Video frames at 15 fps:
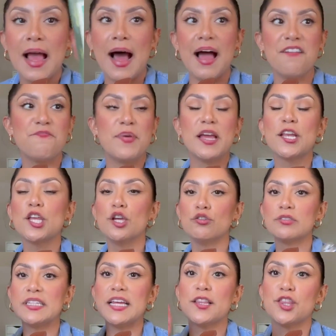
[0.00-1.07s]
I've been
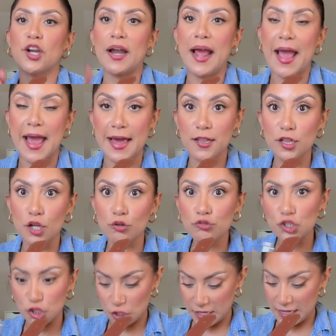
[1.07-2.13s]
using their hand
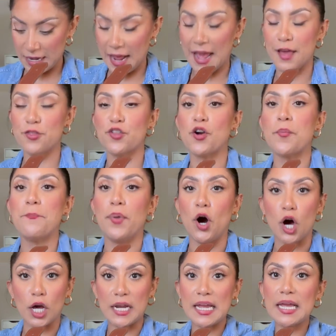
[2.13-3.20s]
lotion and their
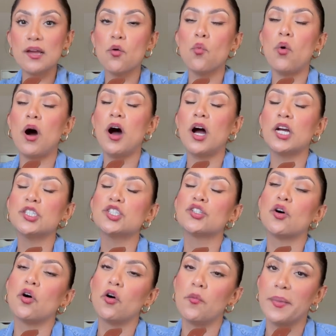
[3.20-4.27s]
body wash.
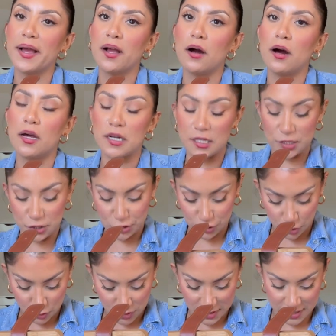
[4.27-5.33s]
Oh my God, it's
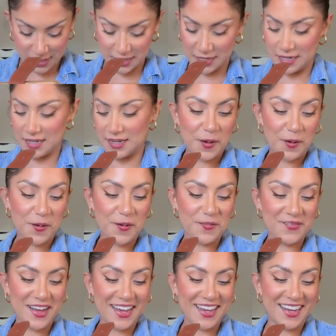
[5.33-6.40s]
so good. Oh
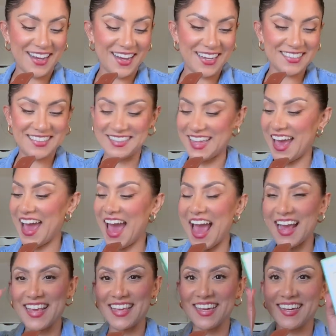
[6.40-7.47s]
my gosh,
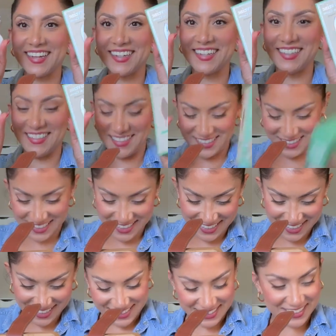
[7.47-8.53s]
thank
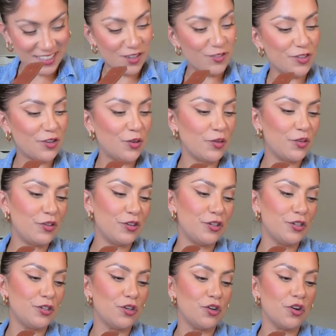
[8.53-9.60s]
you. So
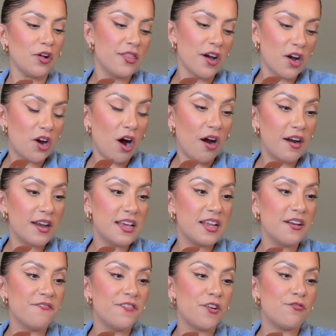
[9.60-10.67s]
cool. The
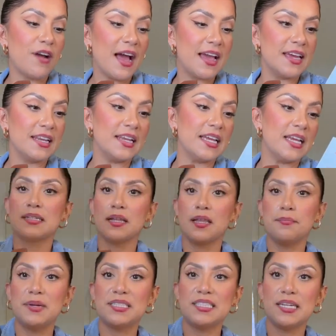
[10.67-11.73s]
garden variety, the
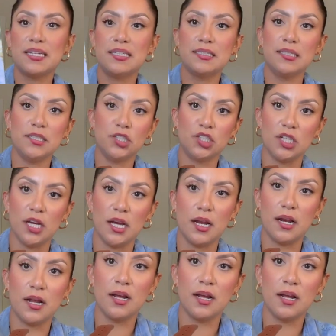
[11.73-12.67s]
limited edition.